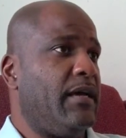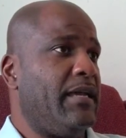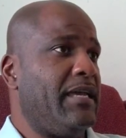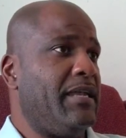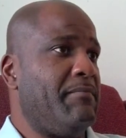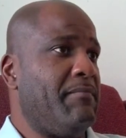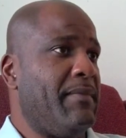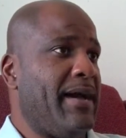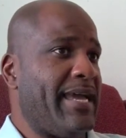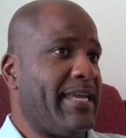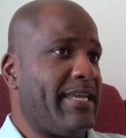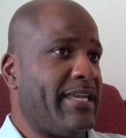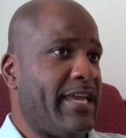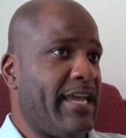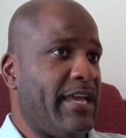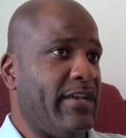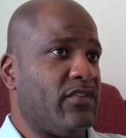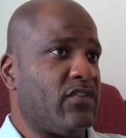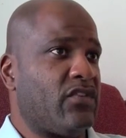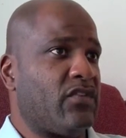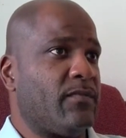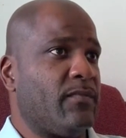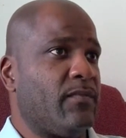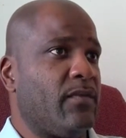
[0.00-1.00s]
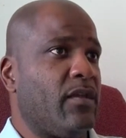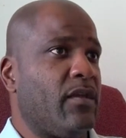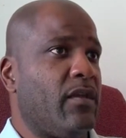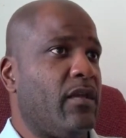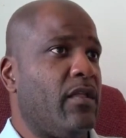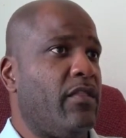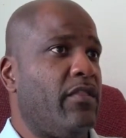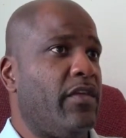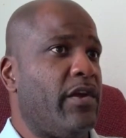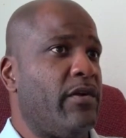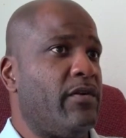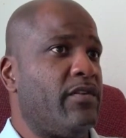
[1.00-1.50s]
In my case,
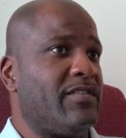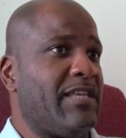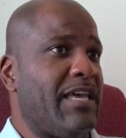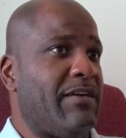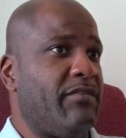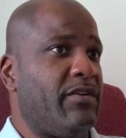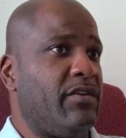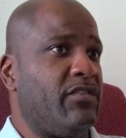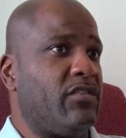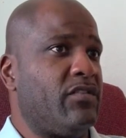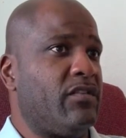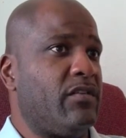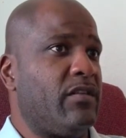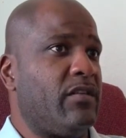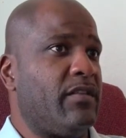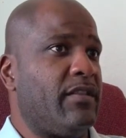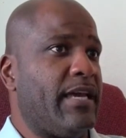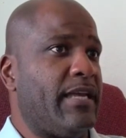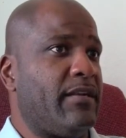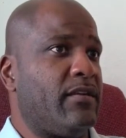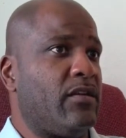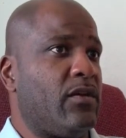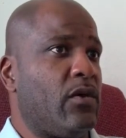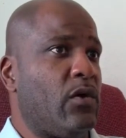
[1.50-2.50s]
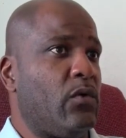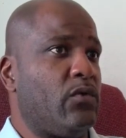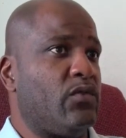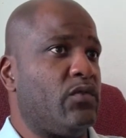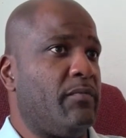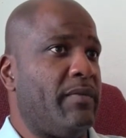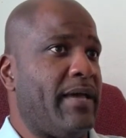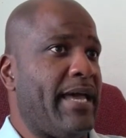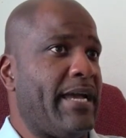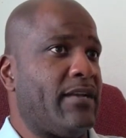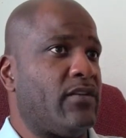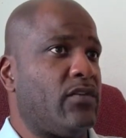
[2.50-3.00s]
there is evidence that goes
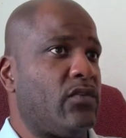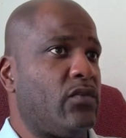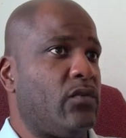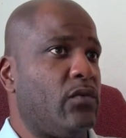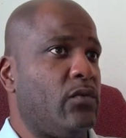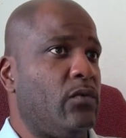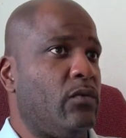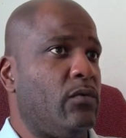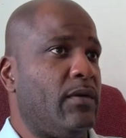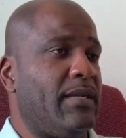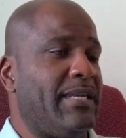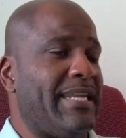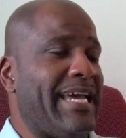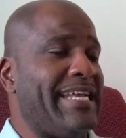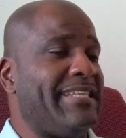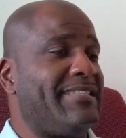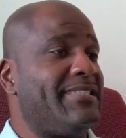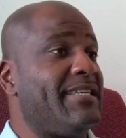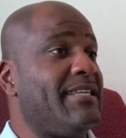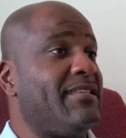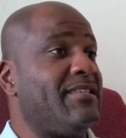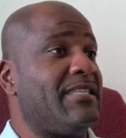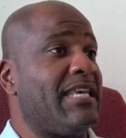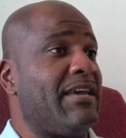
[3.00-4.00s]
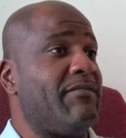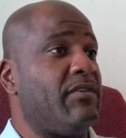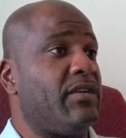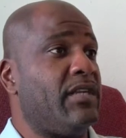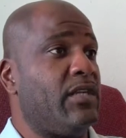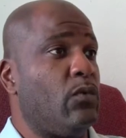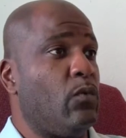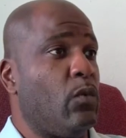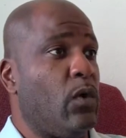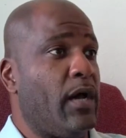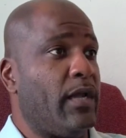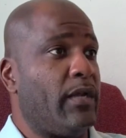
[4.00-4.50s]
back to
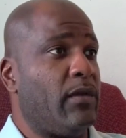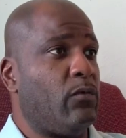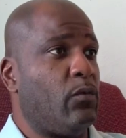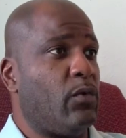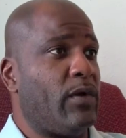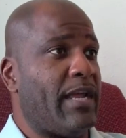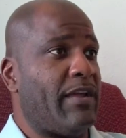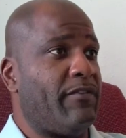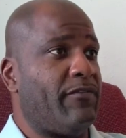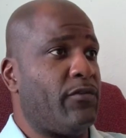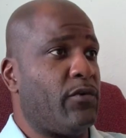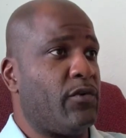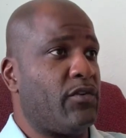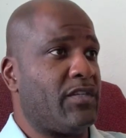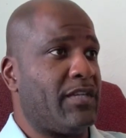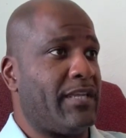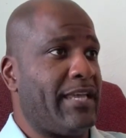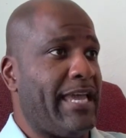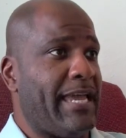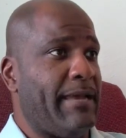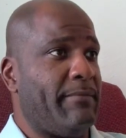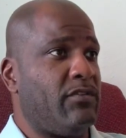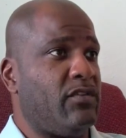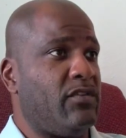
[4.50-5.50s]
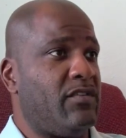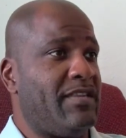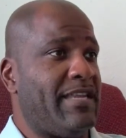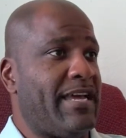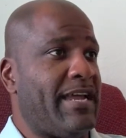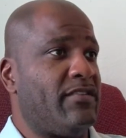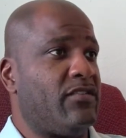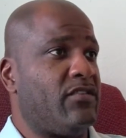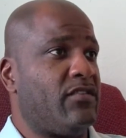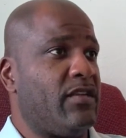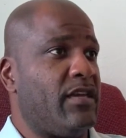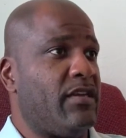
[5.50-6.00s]
1971 when I first came to the
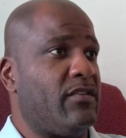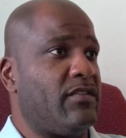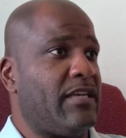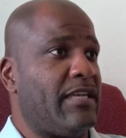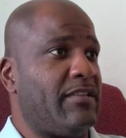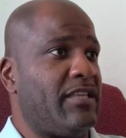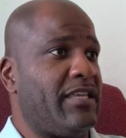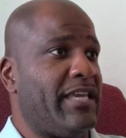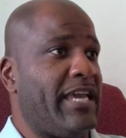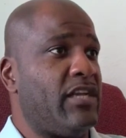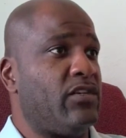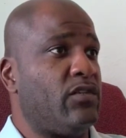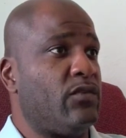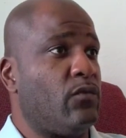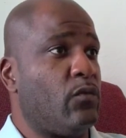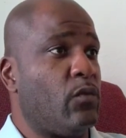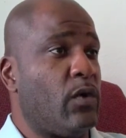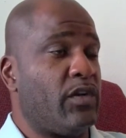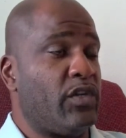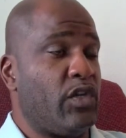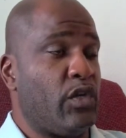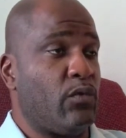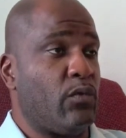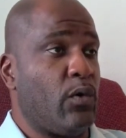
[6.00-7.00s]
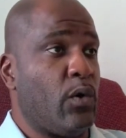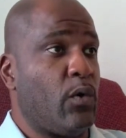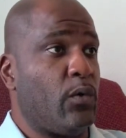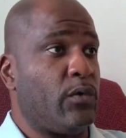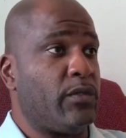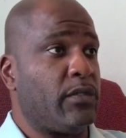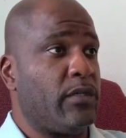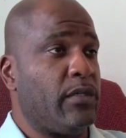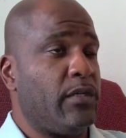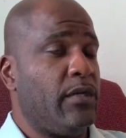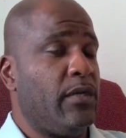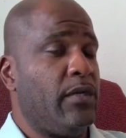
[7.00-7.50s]
United States at the age of 1 year
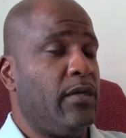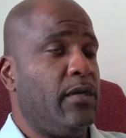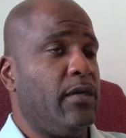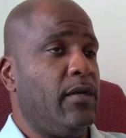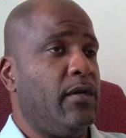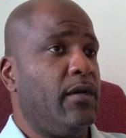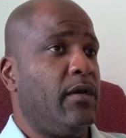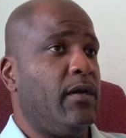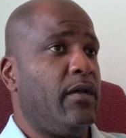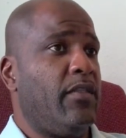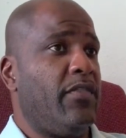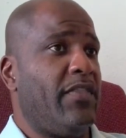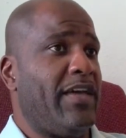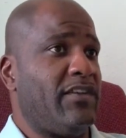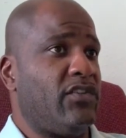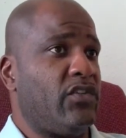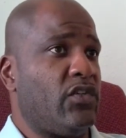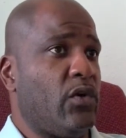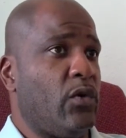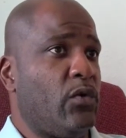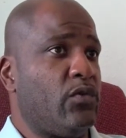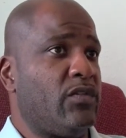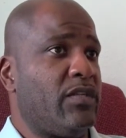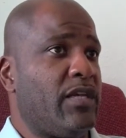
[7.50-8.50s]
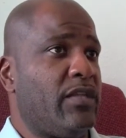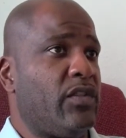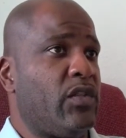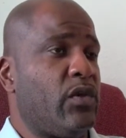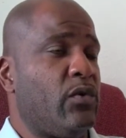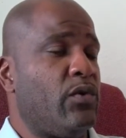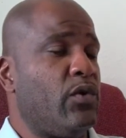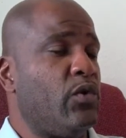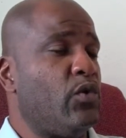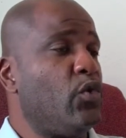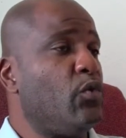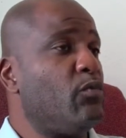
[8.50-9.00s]
old that shows that
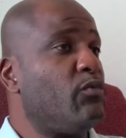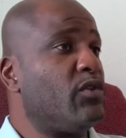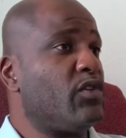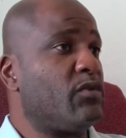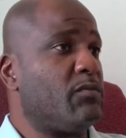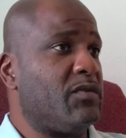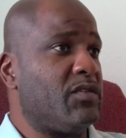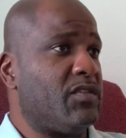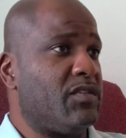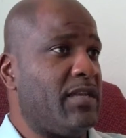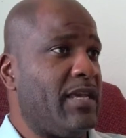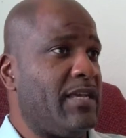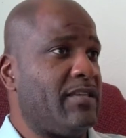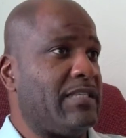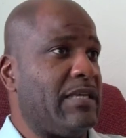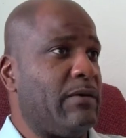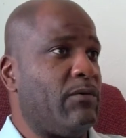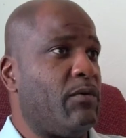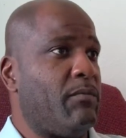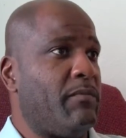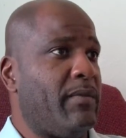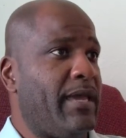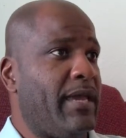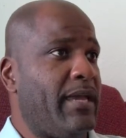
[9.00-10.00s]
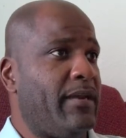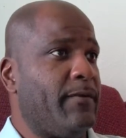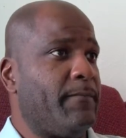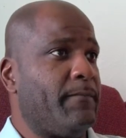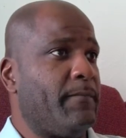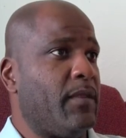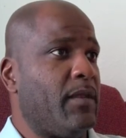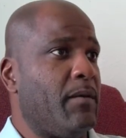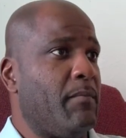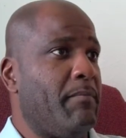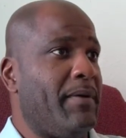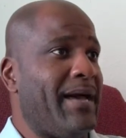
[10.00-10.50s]
there were numerous mistakes that were made
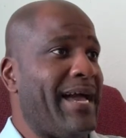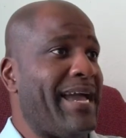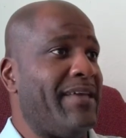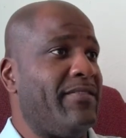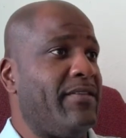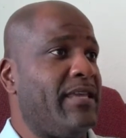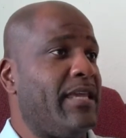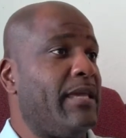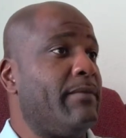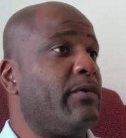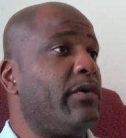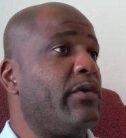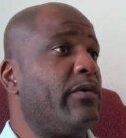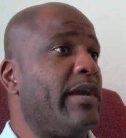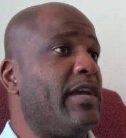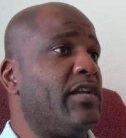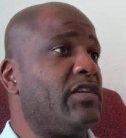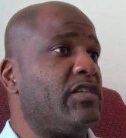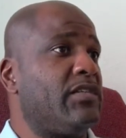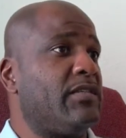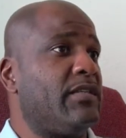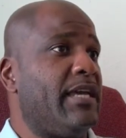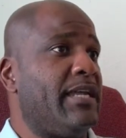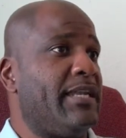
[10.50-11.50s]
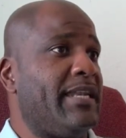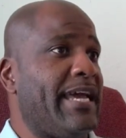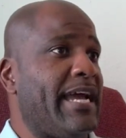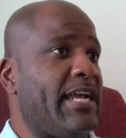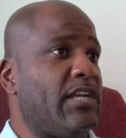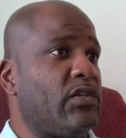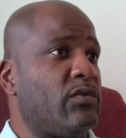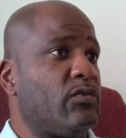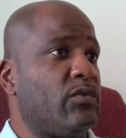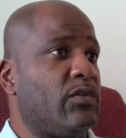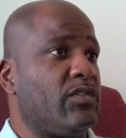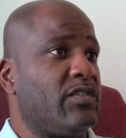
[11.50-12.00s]
by the Immigration and
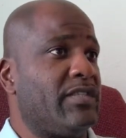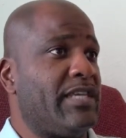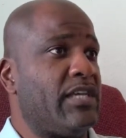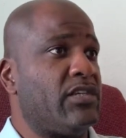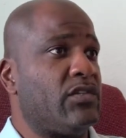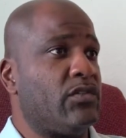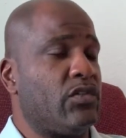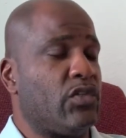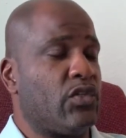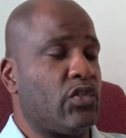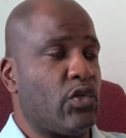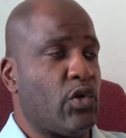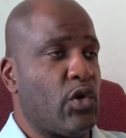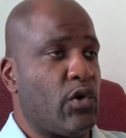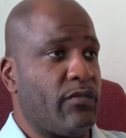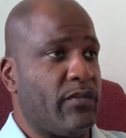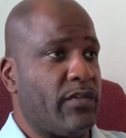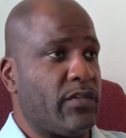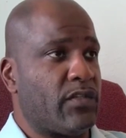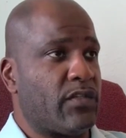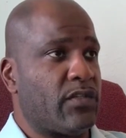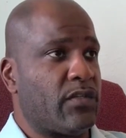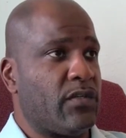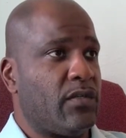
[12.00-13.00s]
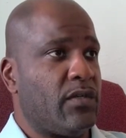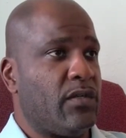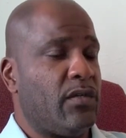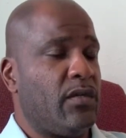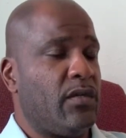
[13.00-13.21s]
Naturalization Service